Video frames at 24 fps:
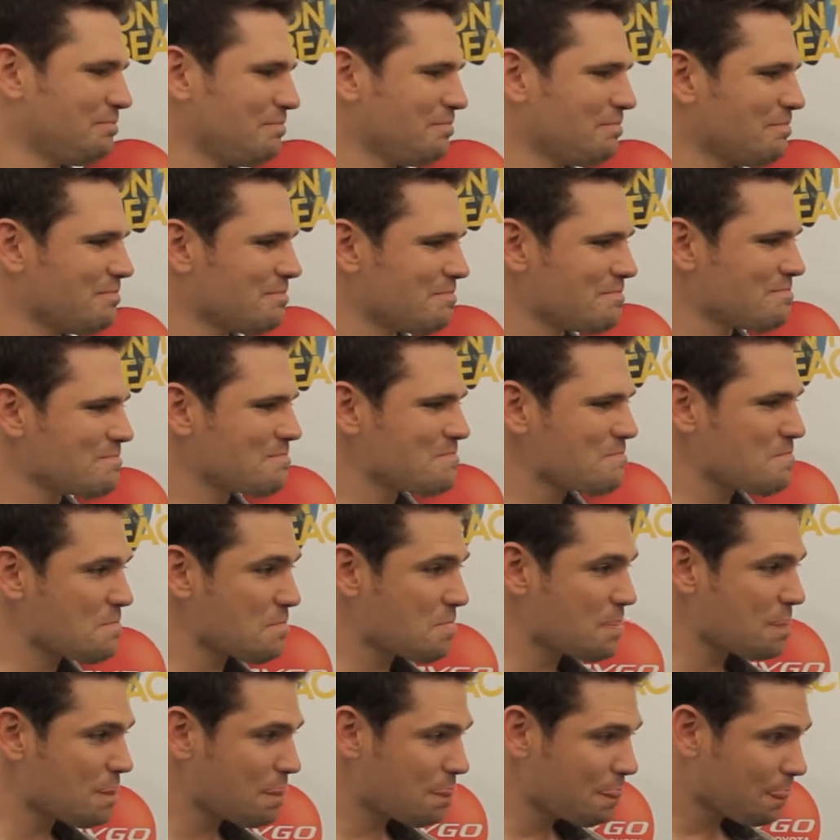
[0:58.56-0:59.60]

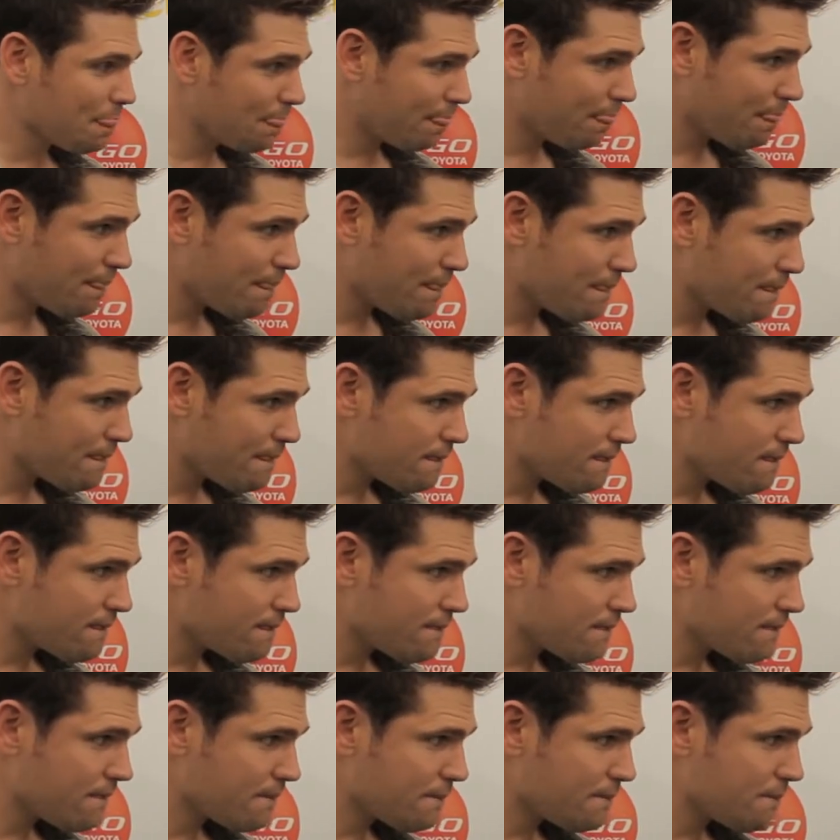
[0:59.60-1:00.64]

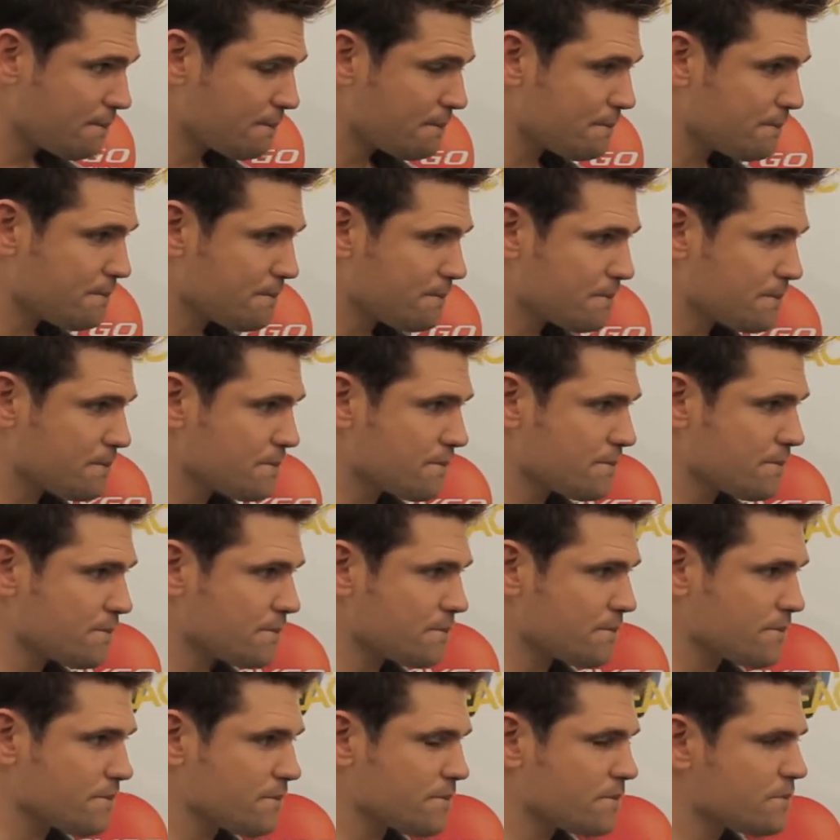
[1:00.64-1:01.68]

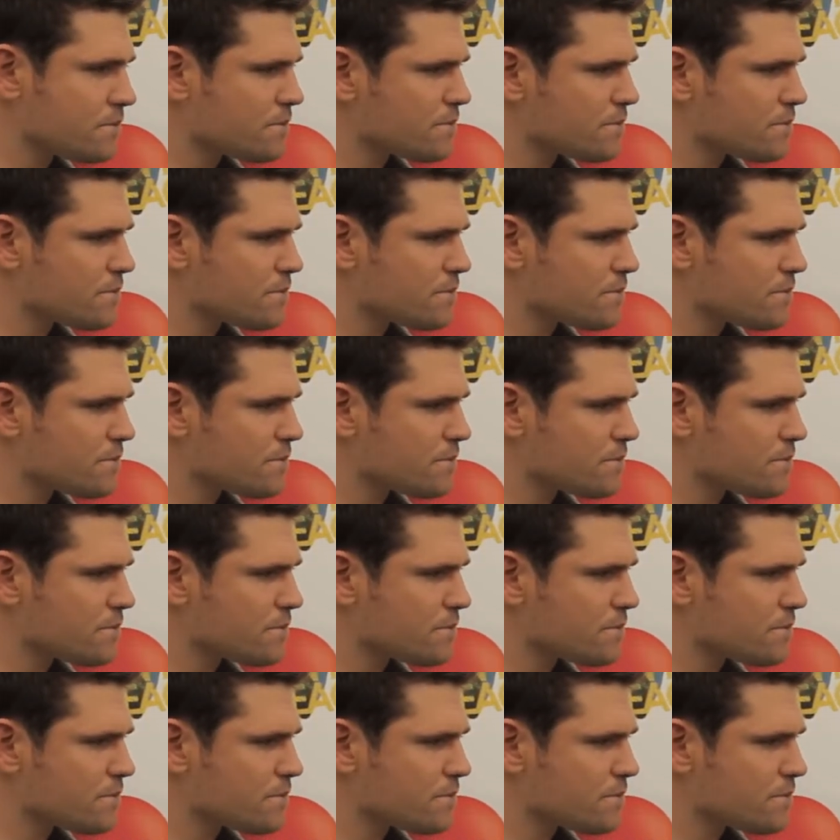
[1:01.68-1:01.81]
The person shown says nothing.